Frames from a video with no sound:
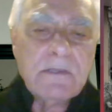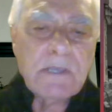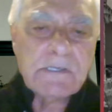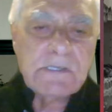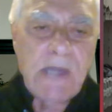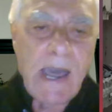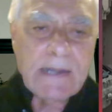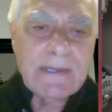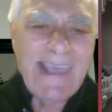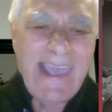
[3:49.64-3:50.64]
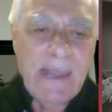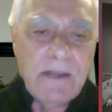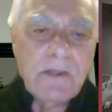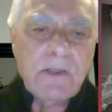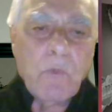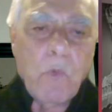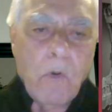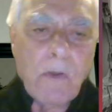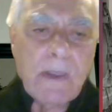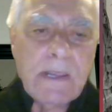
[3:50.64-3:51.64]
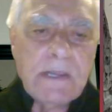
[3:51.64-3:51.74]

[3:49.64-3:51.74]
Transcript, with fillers: does not end the war,